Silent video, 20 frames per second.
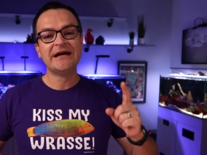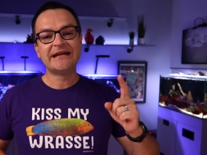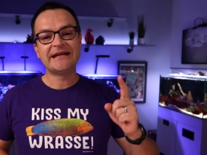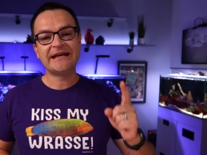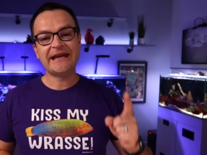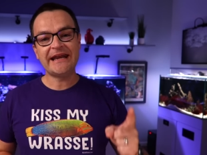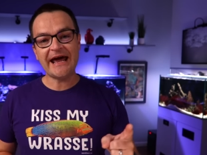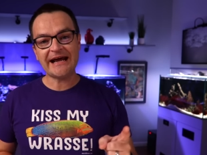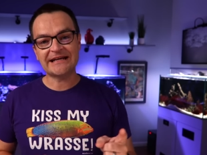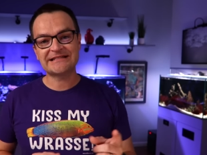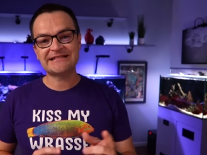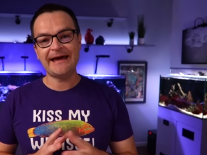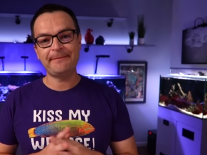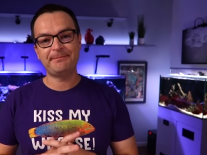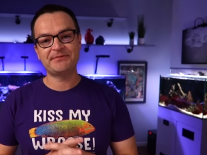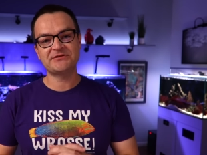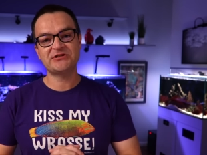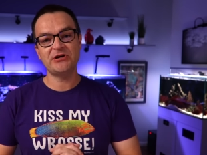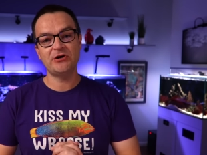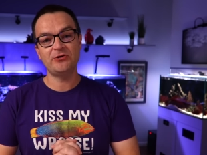Next
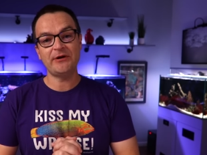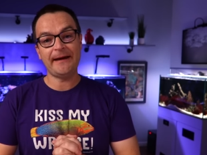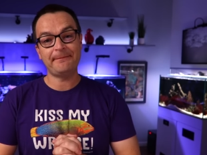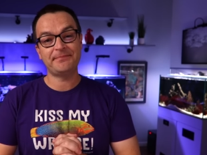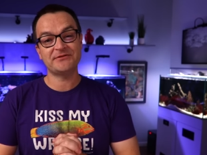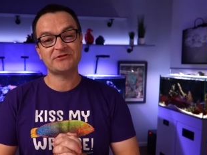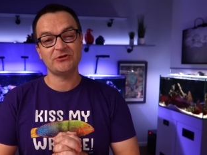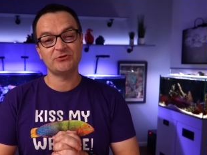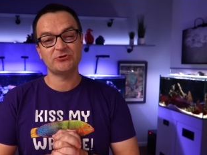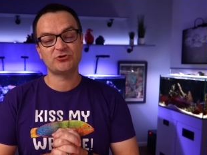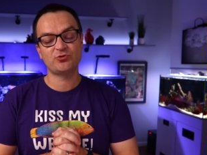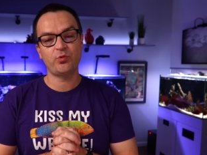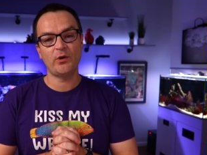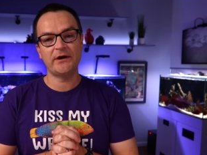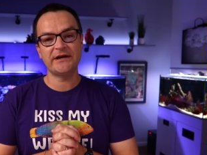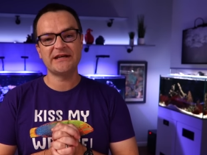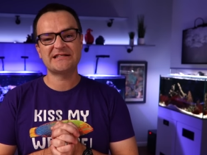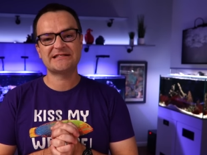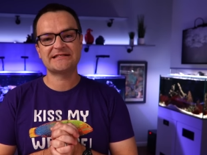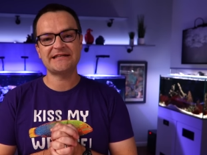episode, episode
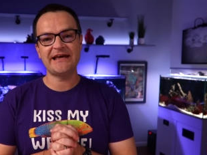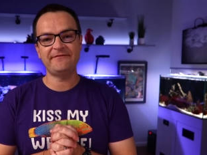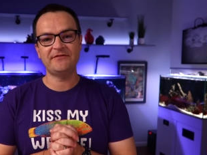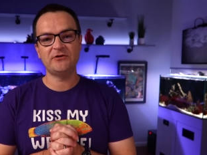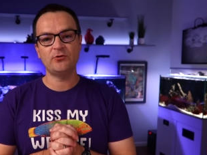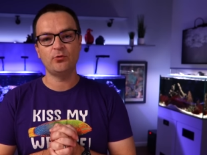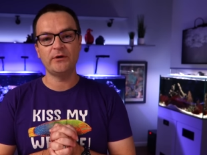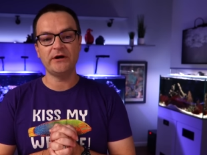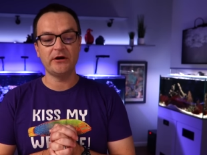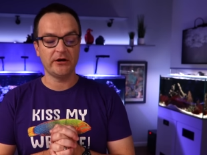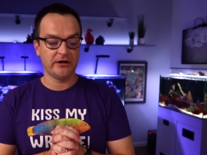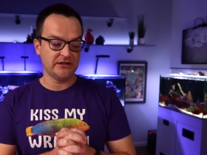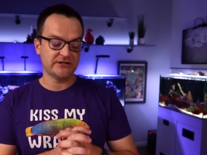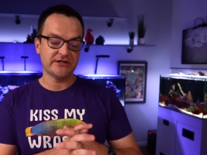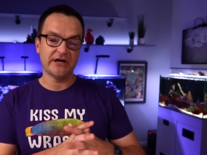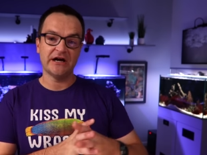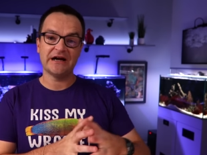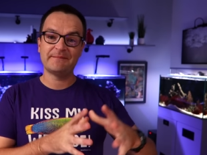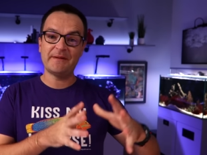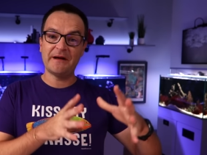27, we are going to
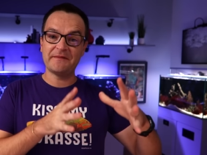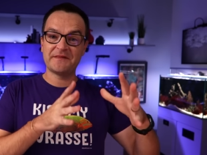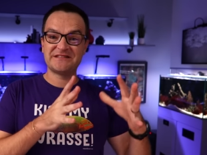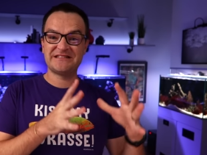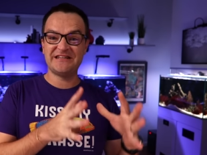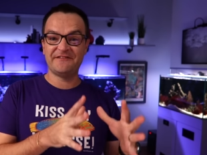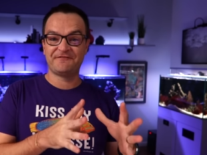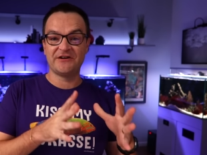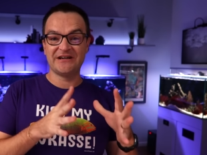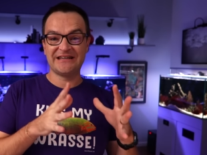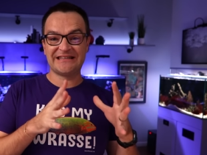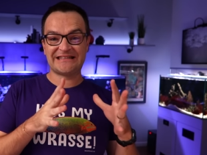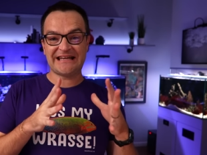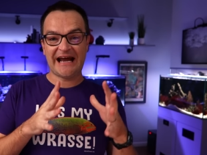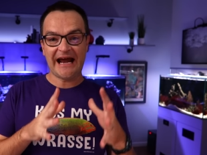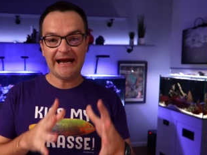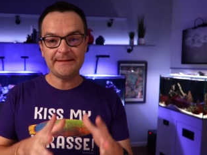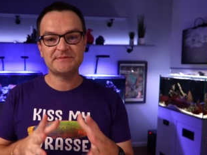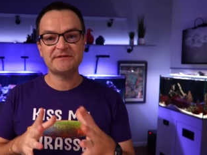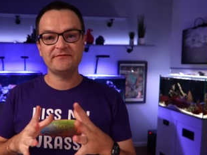talk about the different
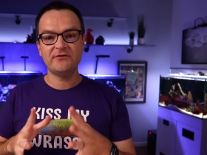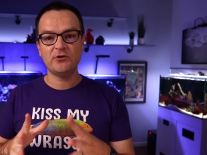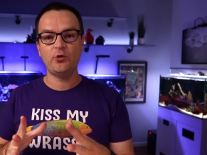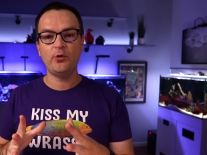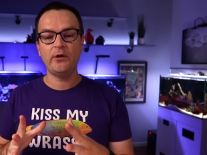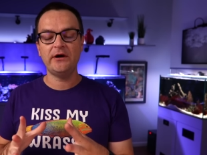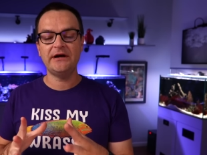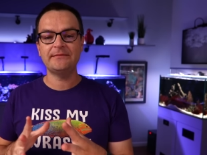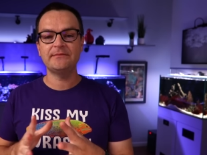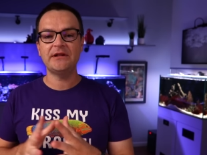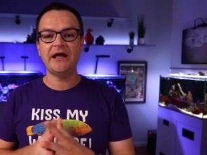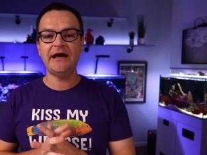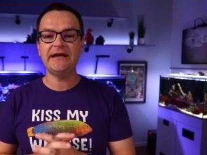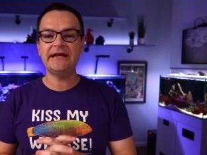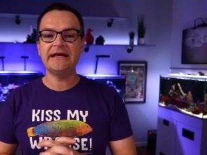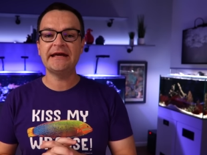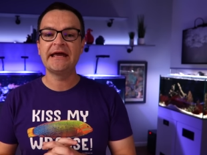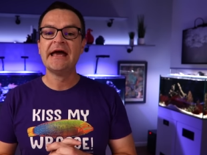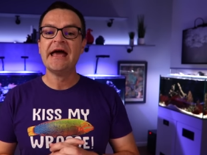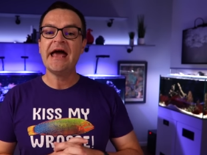types of aquarium
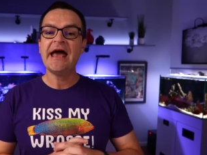lighting.